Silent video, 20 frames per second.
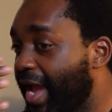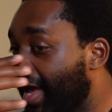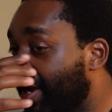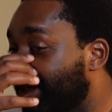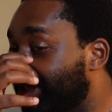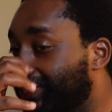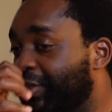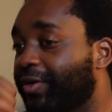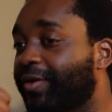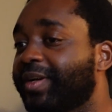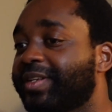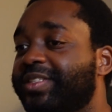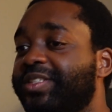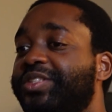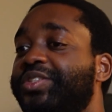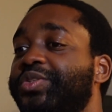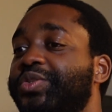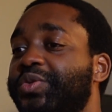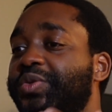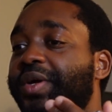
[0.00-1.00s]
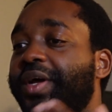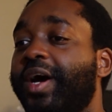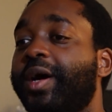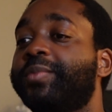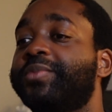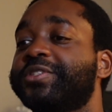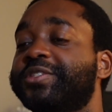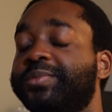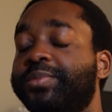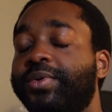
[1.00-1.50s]
had a choice to
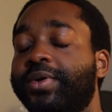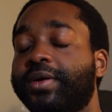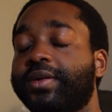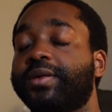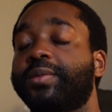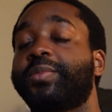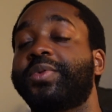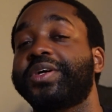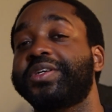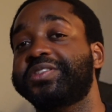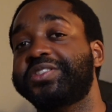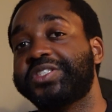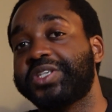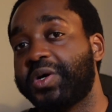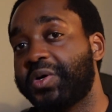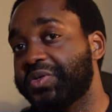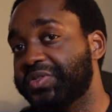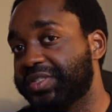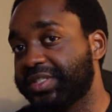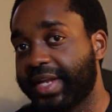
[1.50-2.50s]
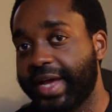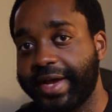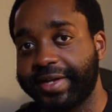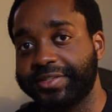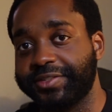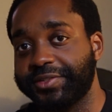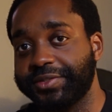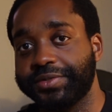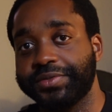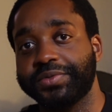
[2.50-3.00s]
help his brother, but he chose
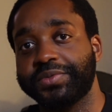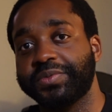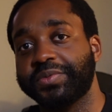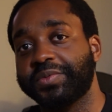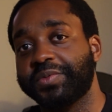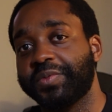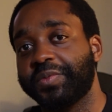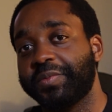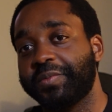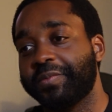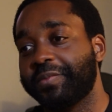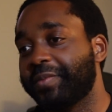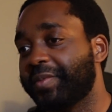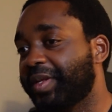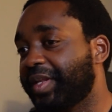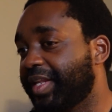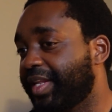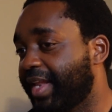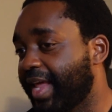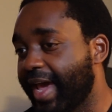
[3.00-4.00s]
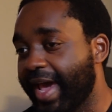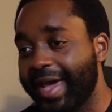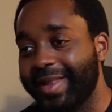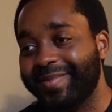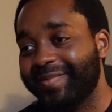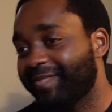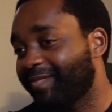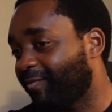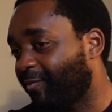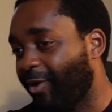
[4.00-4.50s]
not to.
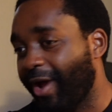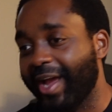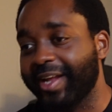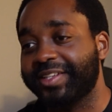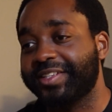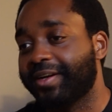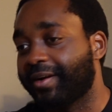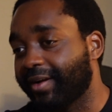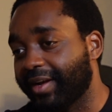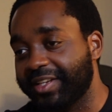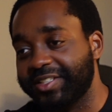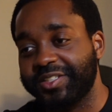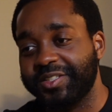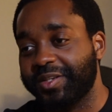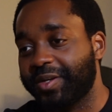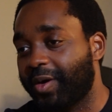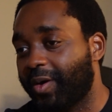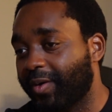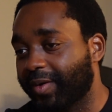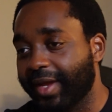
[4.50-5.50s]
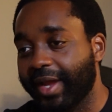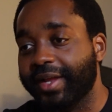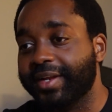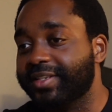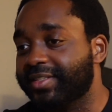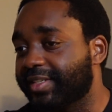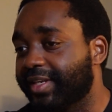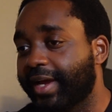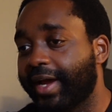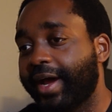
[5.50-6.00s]
That right there lets you know, okay,
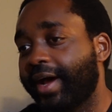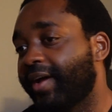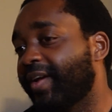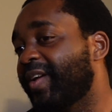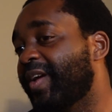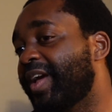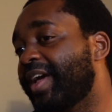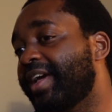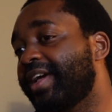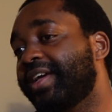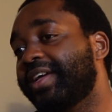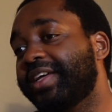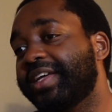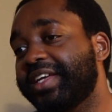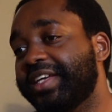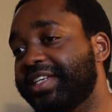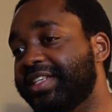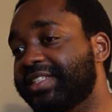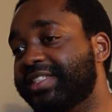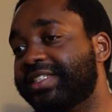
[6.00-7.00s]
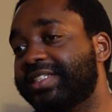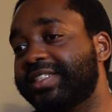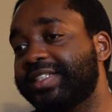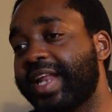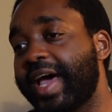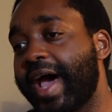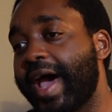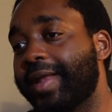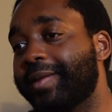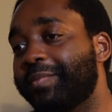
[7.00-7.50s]
this guy, he's
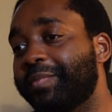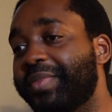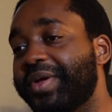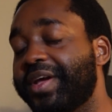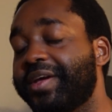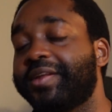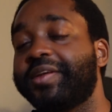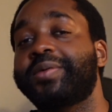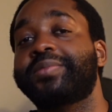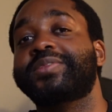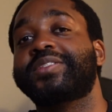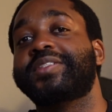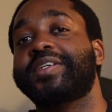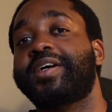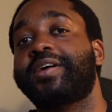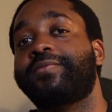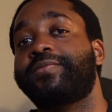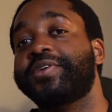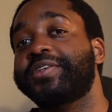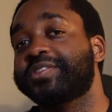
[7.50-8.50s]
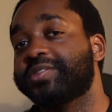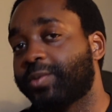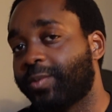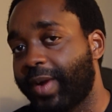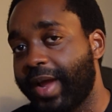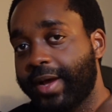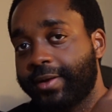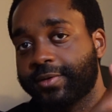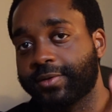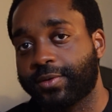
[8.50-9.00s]
not being himself when he's
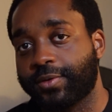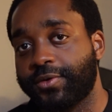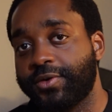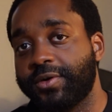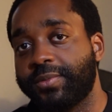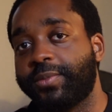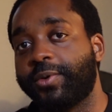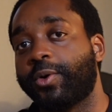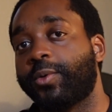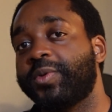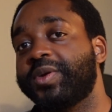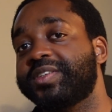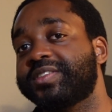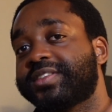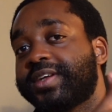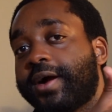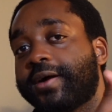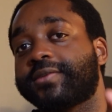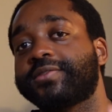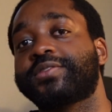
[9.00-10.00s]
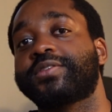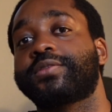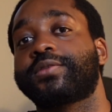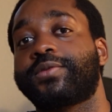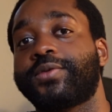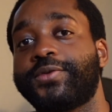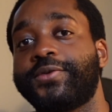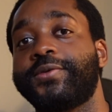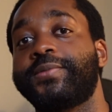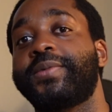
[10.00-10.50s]
around the group or when he's talking to the
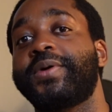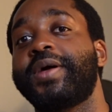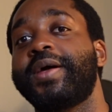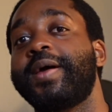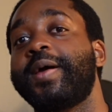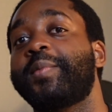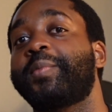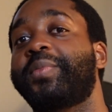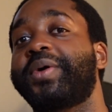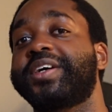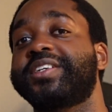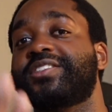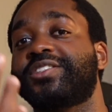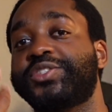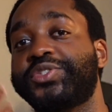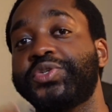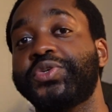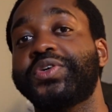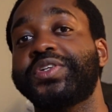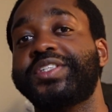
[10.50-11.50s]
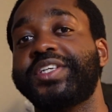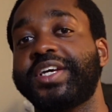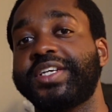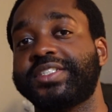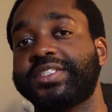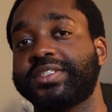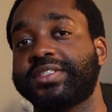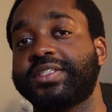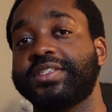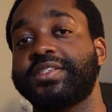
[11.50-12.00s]
group, but his true
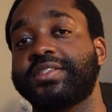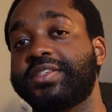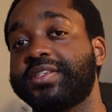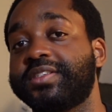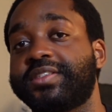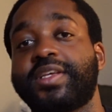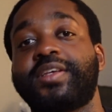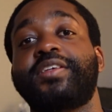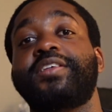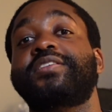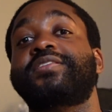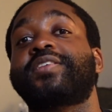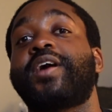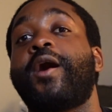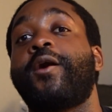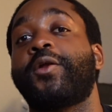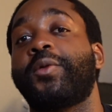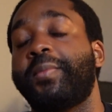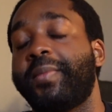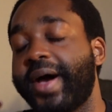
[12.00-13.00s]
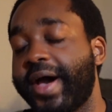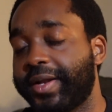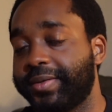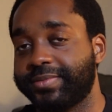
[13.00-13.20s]
attention, he's all about